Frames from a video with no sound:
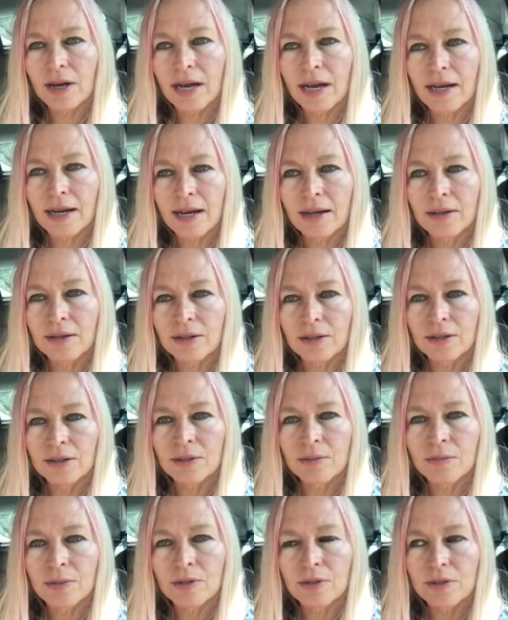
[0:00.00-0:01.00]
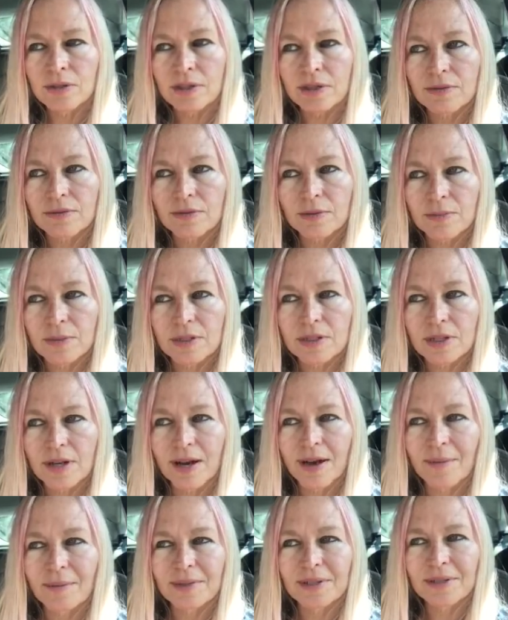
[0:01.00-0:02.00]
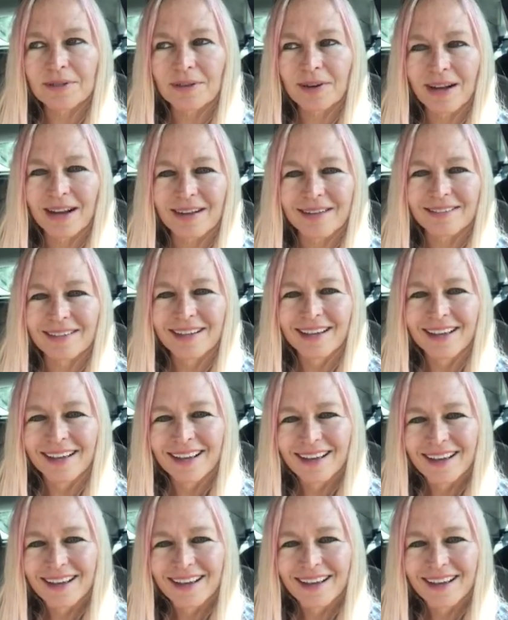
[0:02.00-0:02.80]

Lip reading: and I heard the music from the Thomas Crown